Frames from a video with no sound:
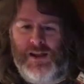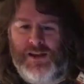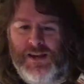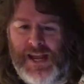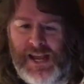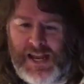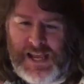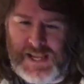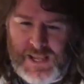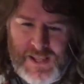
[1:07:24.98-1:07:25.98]

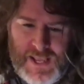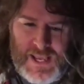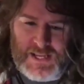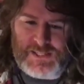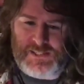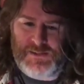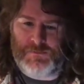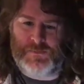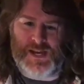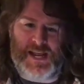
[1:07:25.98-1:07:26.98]
Nearly it.
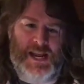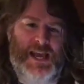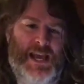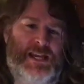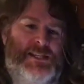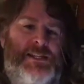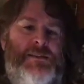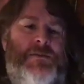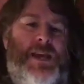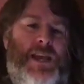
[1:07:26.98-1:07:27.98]
Nearly it.
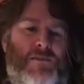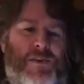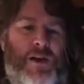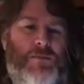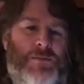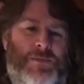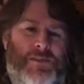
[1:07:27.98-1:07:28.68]
Thank you, Phil.